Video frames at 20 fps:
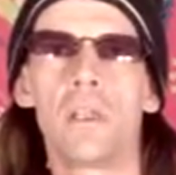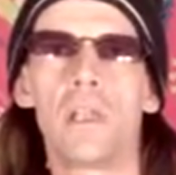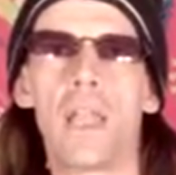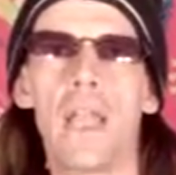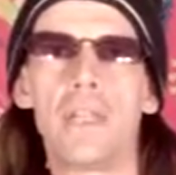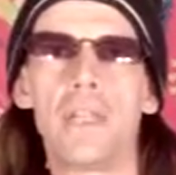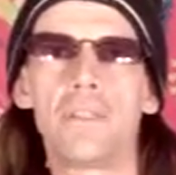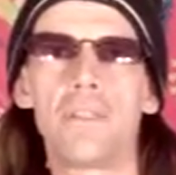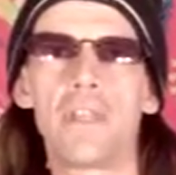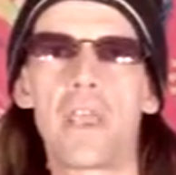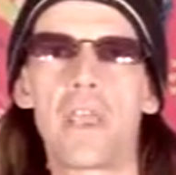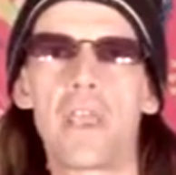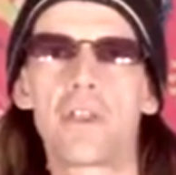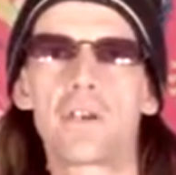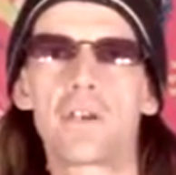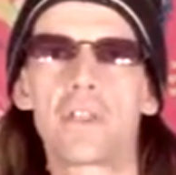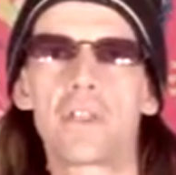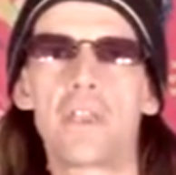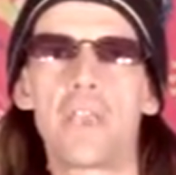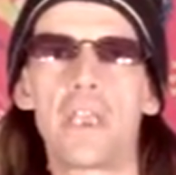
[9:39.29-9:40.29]
and
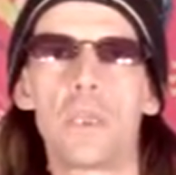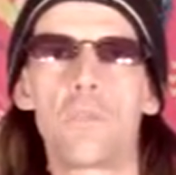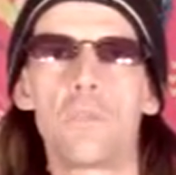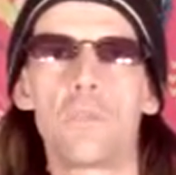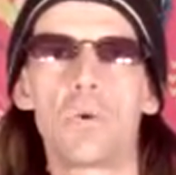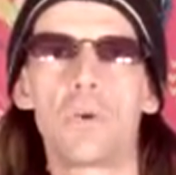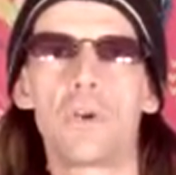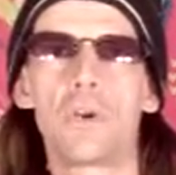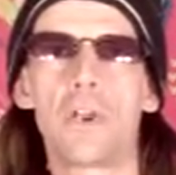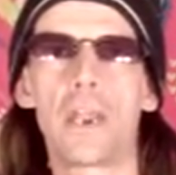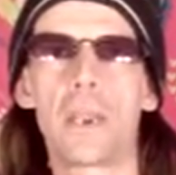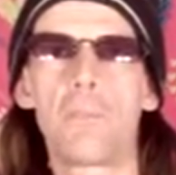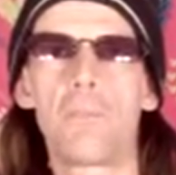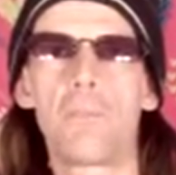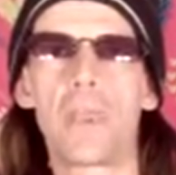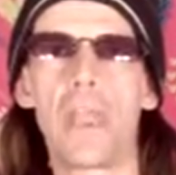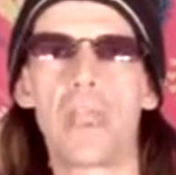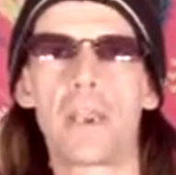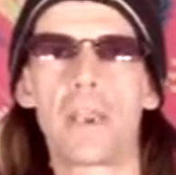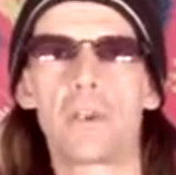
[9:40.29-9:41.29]
there he put a
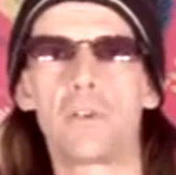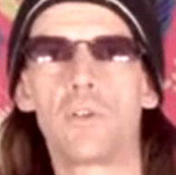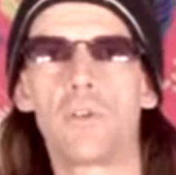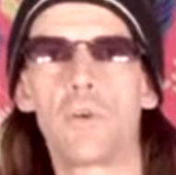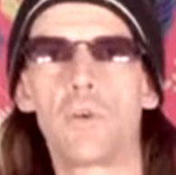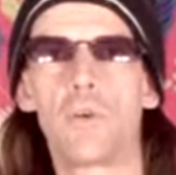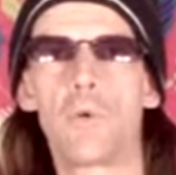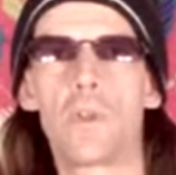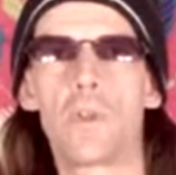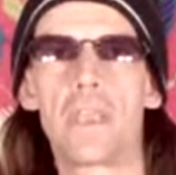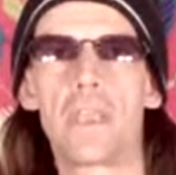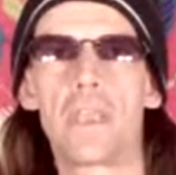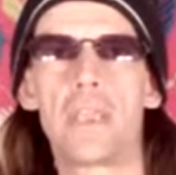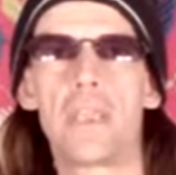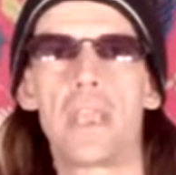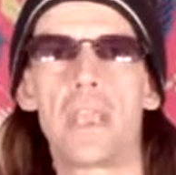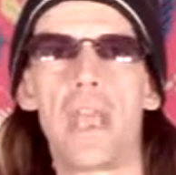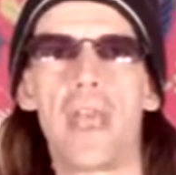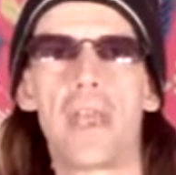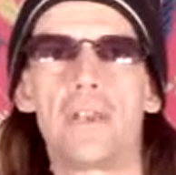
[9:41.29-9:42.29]
man who
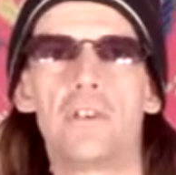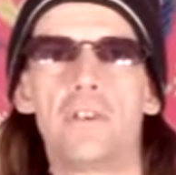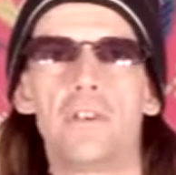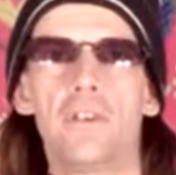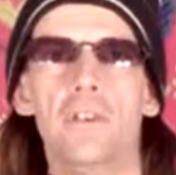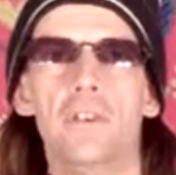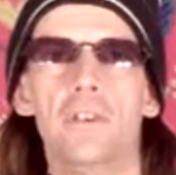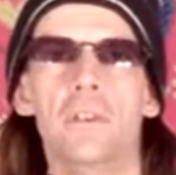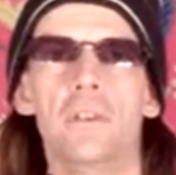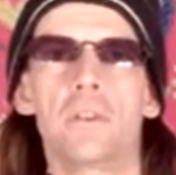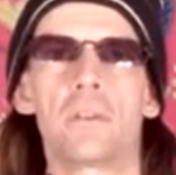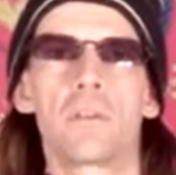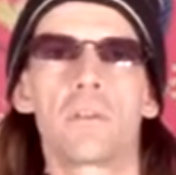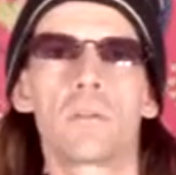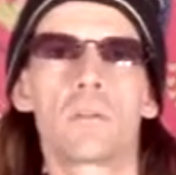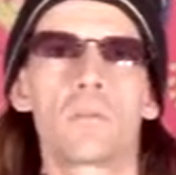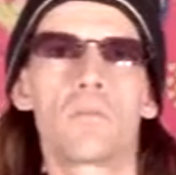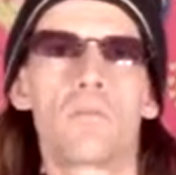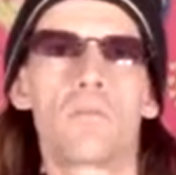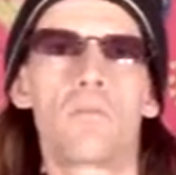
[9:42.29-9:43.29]
he had
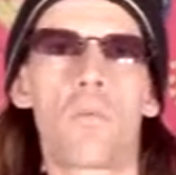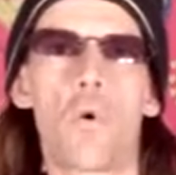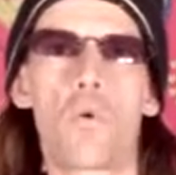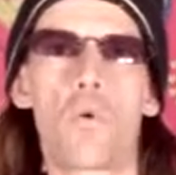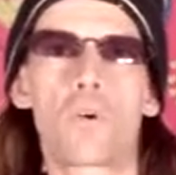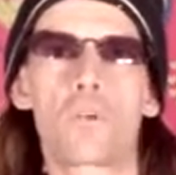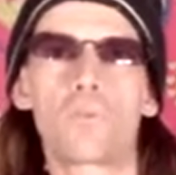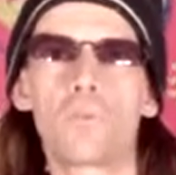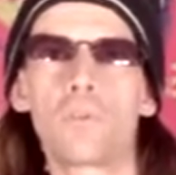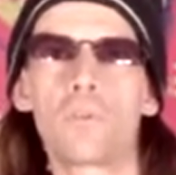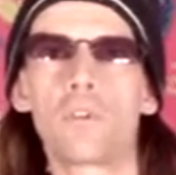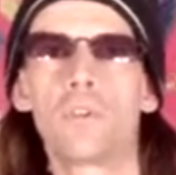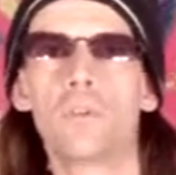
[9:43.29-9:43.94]
formed.